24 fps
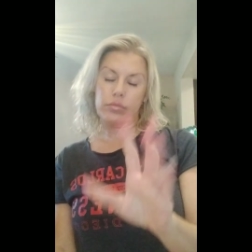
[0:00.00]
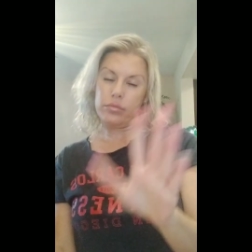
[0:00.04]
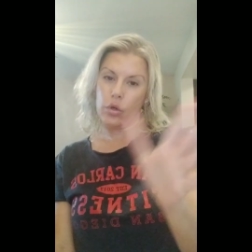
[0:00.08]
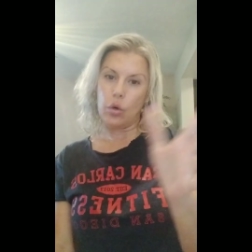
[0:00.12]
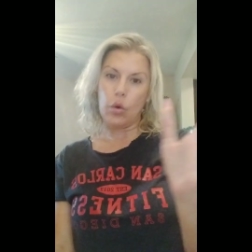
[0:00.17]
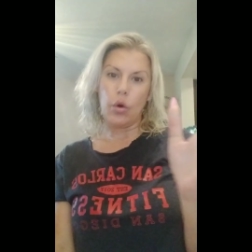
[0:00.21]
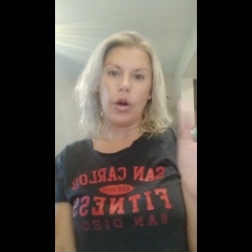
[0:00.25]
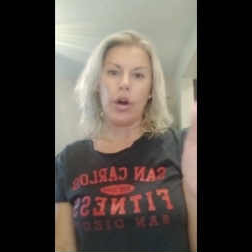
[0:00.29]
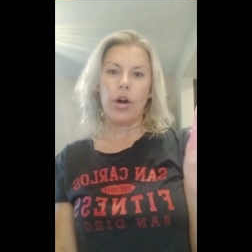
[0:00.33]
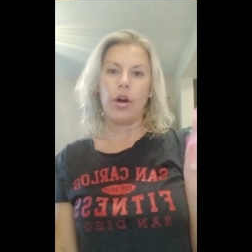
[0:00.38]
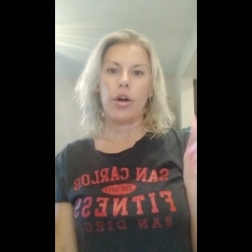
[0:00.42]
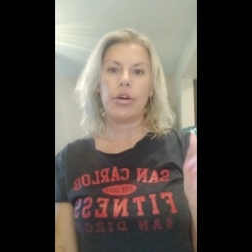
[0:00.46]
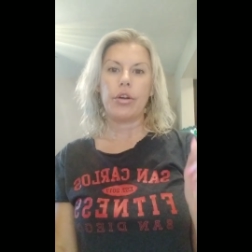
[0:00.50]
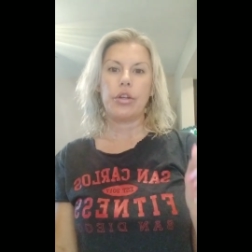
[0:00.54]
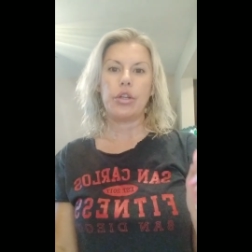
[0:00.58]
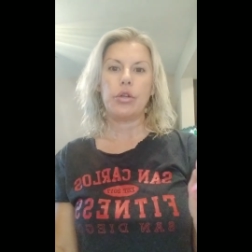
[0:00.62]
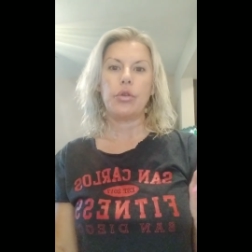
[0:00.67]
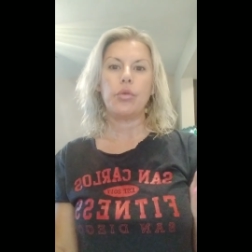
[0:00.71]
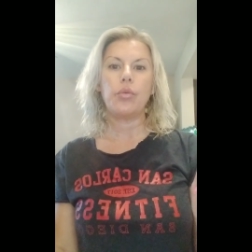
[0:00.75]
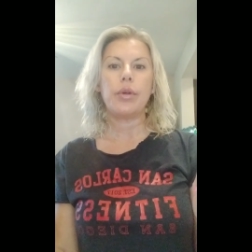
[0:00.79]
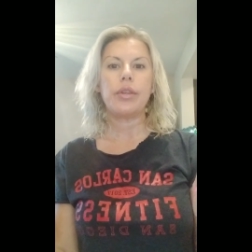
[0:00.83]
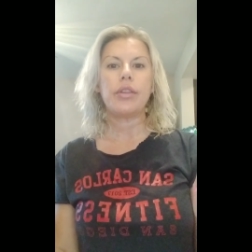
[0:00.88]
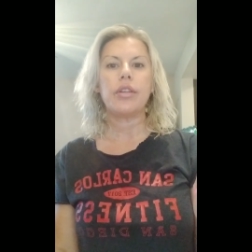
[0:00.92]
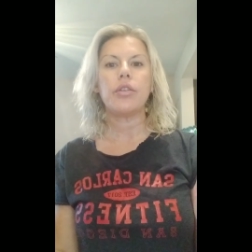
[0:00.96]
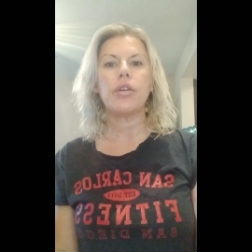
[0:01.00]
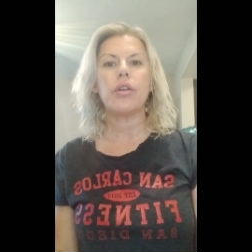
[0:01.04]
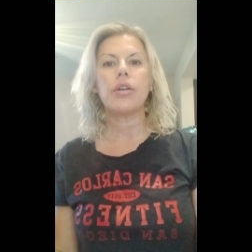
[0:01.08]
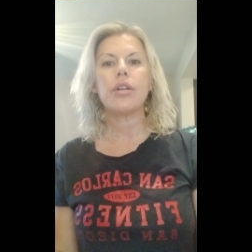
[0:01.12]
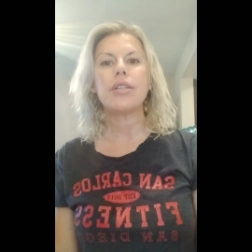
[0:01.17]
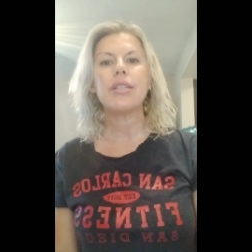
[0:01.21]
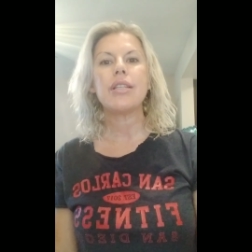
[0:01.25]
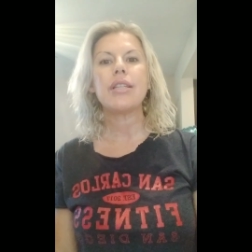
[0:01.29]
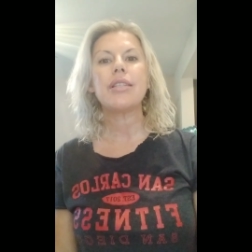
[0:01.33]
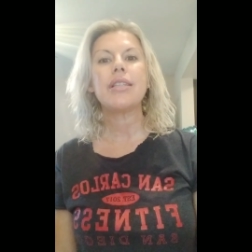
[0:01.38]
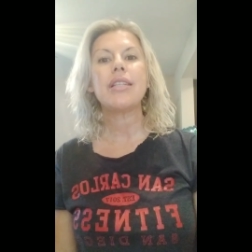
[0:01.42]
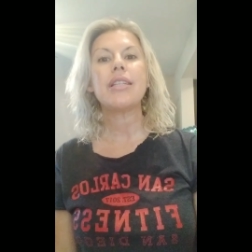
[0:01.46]
or argue with a
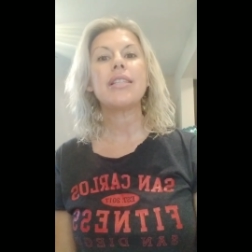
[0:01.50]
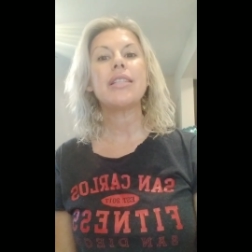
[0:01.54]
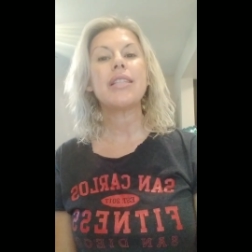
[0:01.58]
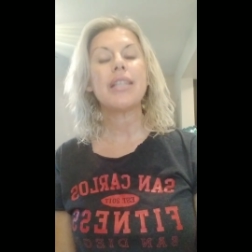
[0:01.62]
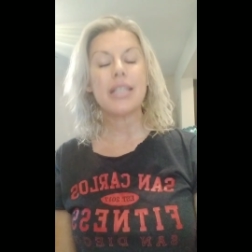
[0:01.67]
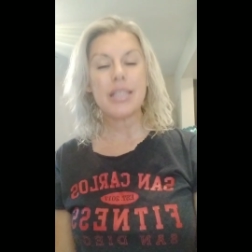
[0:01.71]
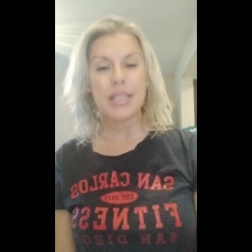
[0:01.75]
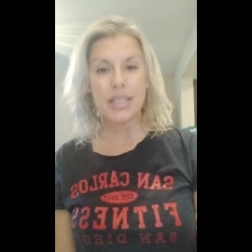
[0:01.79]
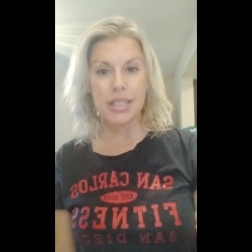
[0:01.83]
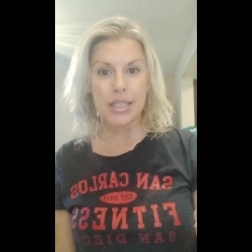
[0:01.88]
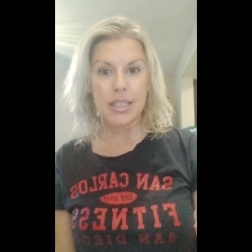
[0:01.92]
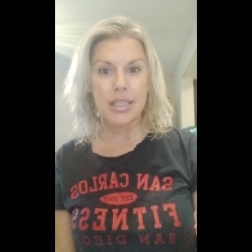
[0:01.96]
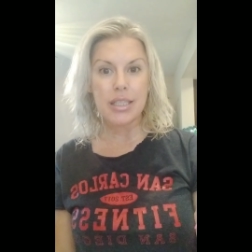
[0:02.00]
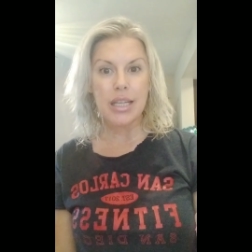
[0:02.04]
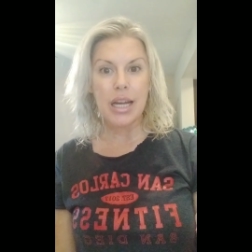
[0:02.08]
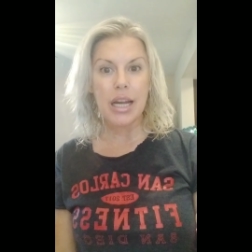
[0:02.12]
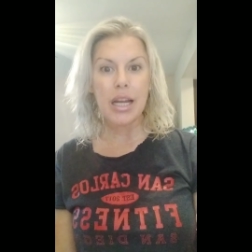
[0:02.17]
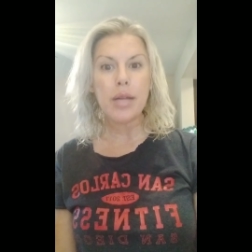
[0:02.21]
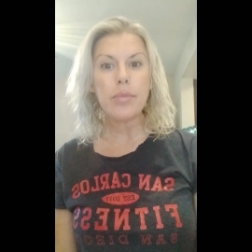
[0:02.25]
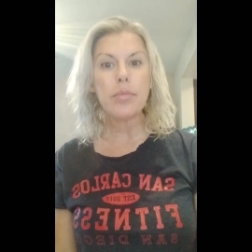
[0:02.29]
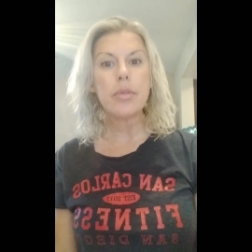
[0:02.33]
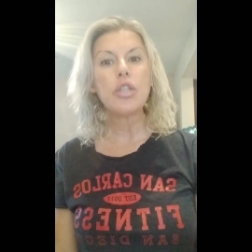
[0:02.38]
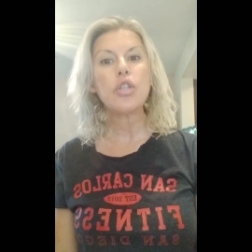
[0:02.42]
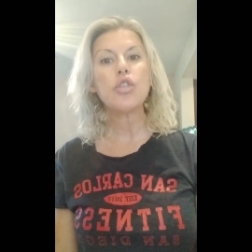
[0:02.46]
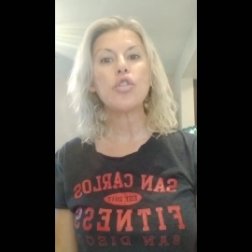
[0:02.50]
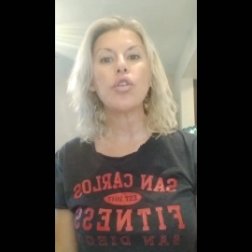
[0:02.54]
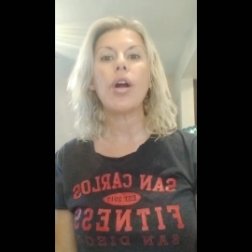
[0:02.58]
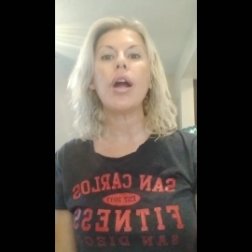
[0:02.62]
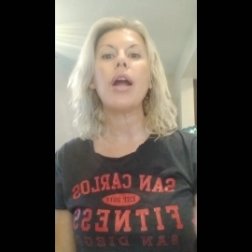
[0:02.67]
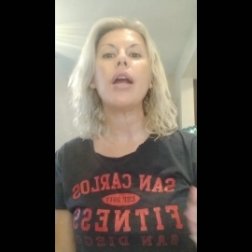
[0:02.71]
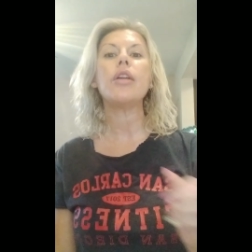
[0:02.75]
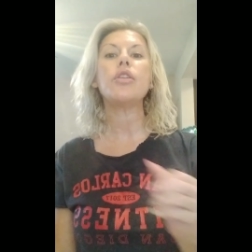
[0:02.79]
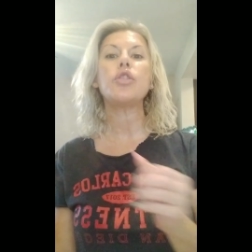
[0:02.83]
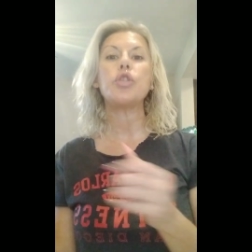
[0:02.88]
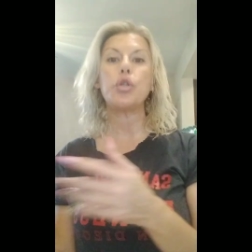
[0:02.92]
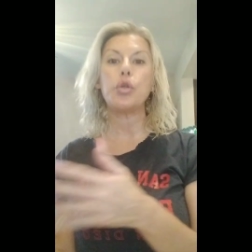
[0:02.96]
narcissist is the same as
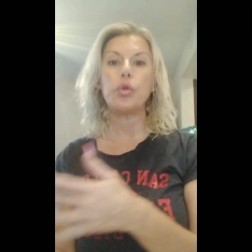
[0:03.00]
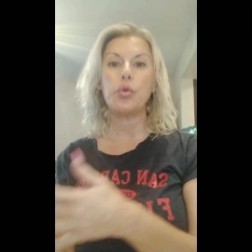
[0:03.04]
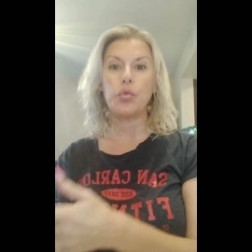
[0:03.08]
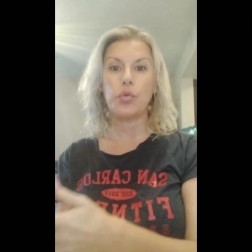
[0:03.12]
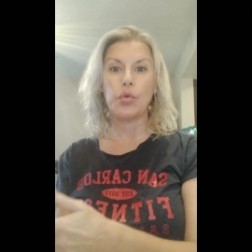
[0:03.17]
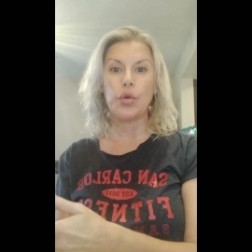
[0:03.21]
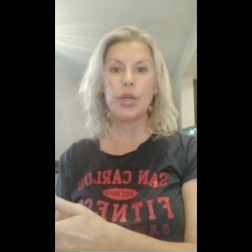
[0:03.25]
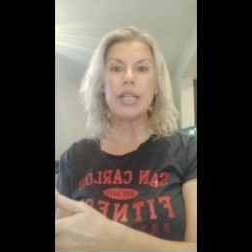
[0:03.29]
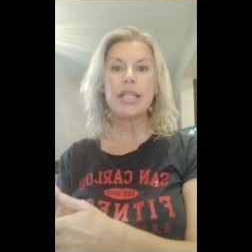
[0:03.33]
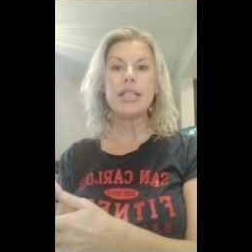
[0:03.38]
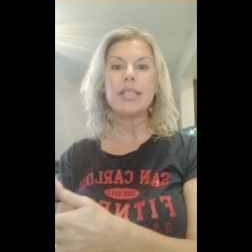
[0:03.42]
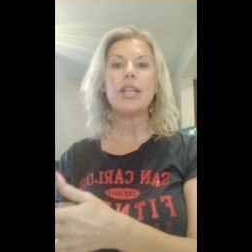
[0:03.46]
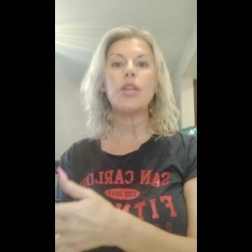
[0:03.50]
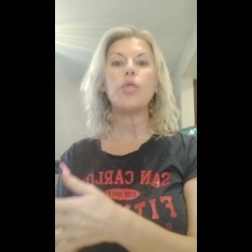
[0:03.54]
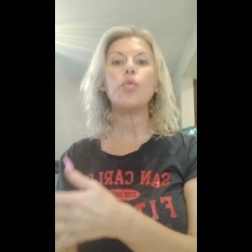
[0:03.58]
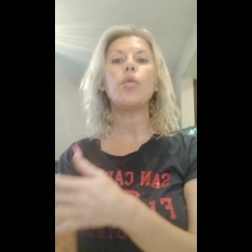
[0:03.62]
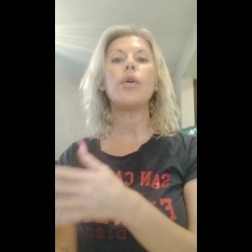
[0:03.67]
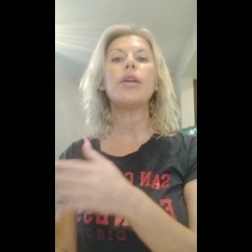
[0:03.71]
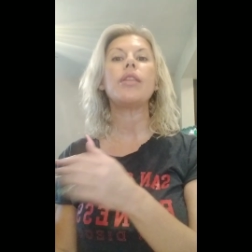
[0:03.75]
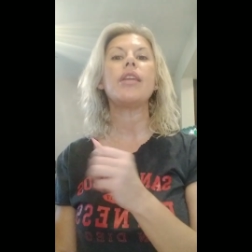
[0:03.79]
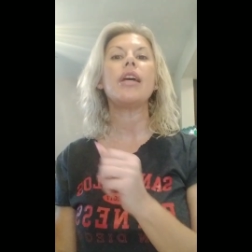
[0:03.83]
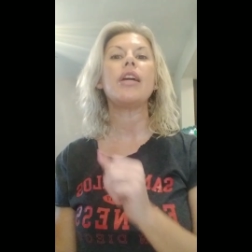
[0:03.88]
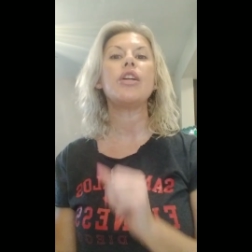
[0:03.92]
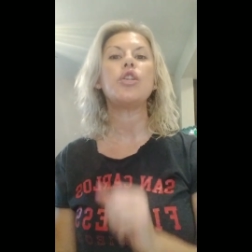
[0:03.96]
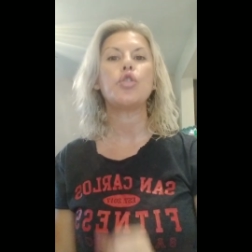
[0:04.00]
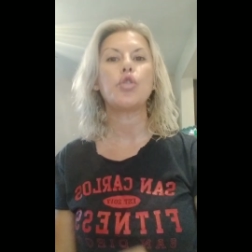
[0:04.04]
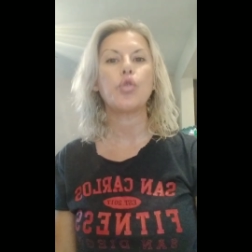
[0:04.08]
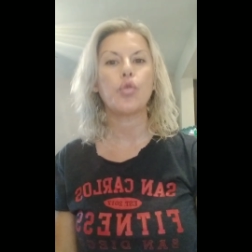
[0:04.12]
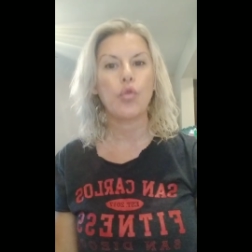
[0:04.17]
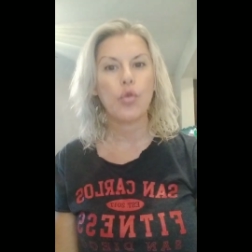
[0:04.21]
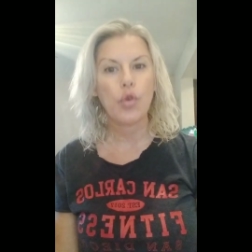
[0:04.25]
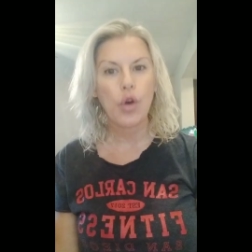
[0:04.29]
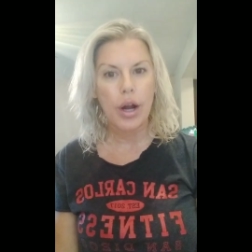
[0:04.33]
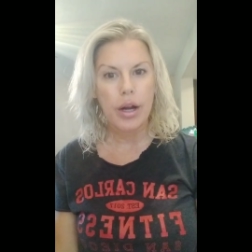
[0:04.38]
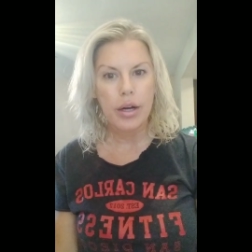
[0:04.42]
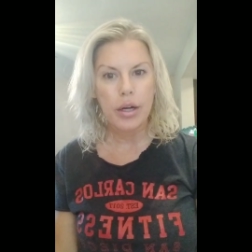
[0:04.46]
trying to reason with a
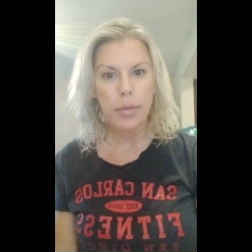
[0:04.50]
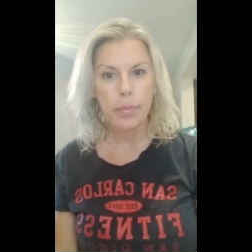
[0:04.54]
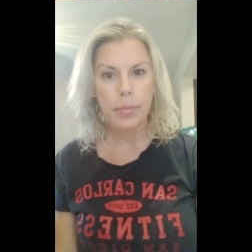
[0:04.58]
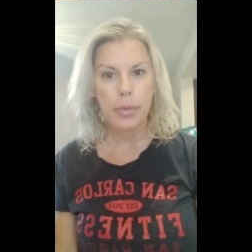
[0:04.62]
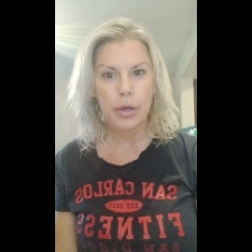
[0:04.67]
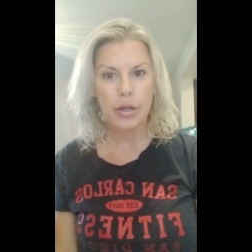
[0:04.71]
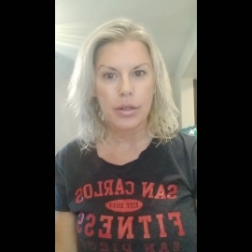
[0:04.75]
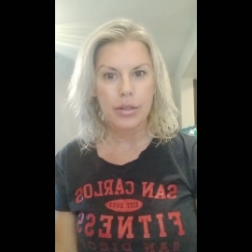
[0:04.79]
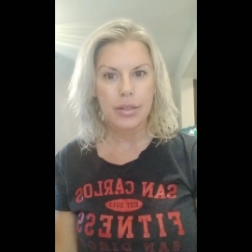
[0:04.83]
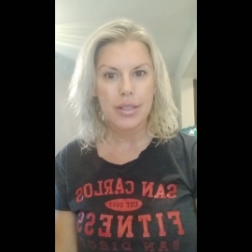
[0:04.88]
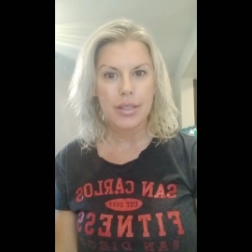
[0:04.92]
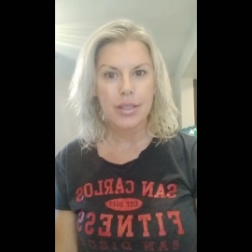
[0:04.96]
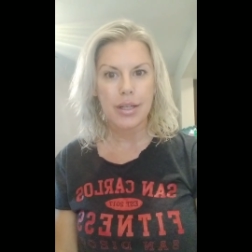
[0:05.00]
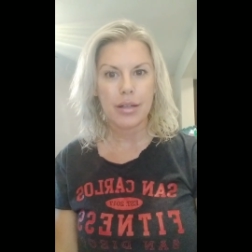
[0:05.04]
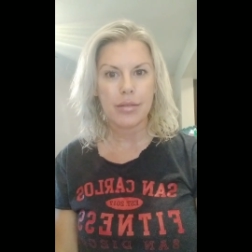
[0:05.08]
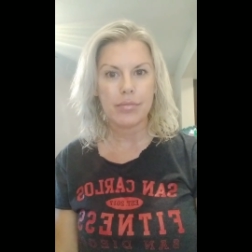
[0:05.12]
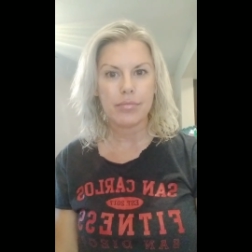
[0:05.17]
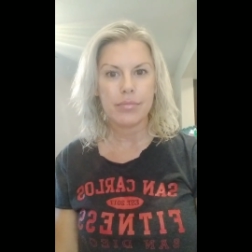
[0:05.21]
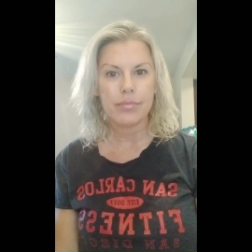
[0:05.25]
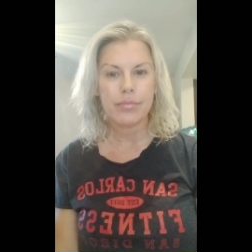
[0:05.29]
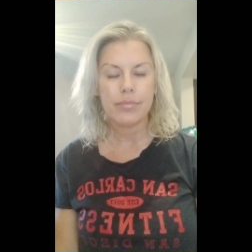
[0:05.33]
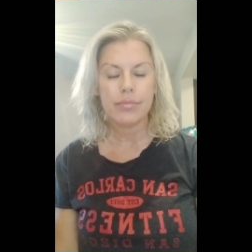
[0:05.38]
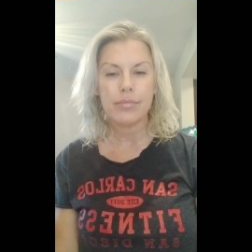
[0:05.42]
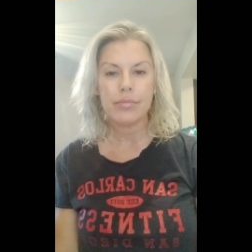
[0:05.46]
drunk person.